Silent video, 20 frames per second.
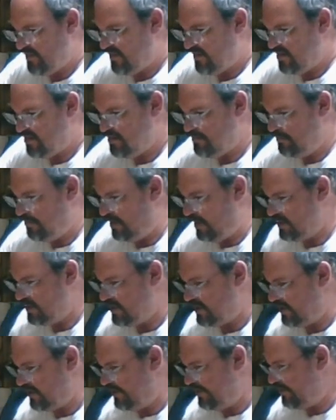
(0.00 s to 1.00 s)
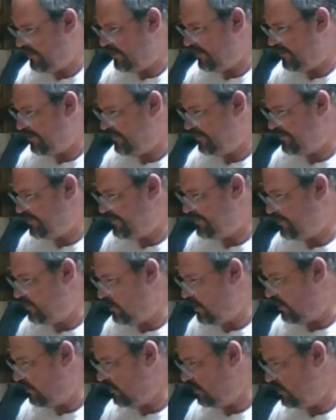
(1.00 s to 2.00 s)
There's bugs in here,
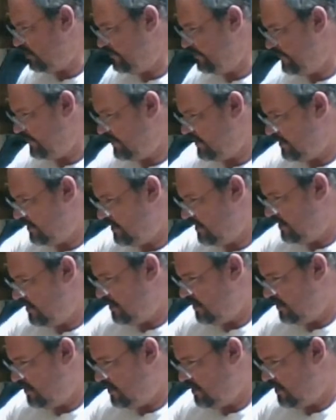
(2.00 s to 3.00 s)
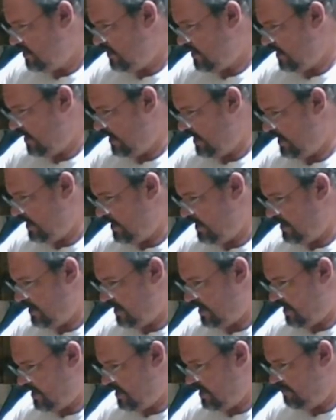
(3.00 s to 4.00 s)
whatever. And
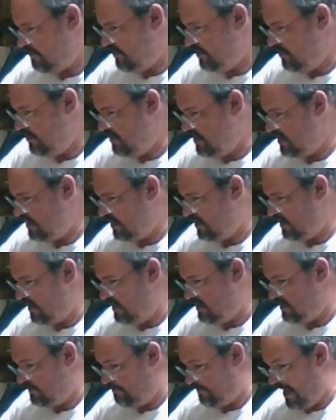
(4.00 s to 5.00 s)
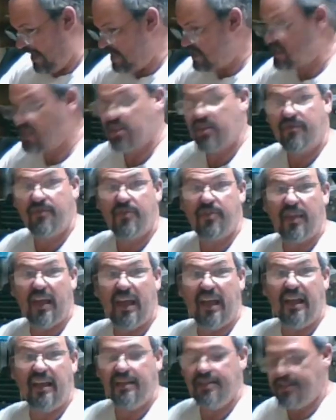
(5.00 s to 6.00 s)
I'm using these box of
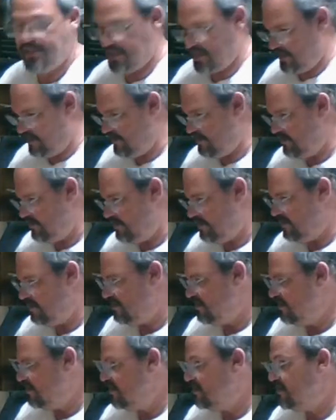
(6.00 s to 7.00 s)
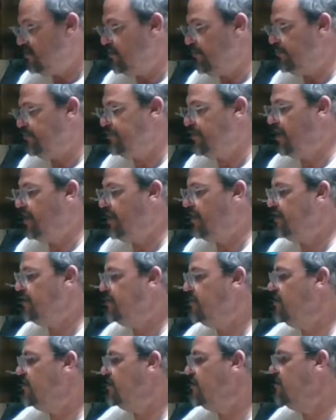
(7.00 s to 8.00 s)
things to find
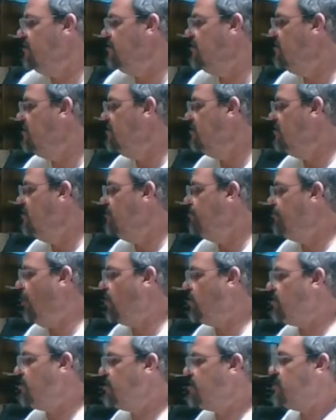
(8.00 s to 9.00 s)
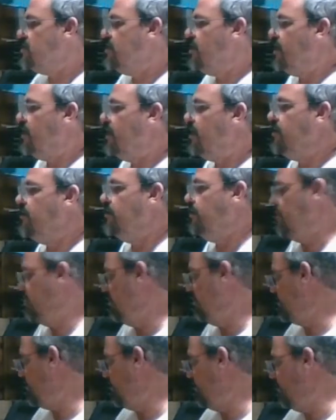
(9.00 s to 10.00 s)
parts that I can
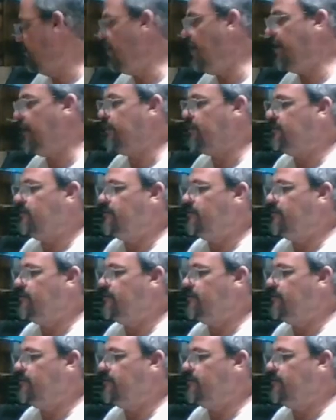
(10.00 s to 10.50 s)
use for the plane.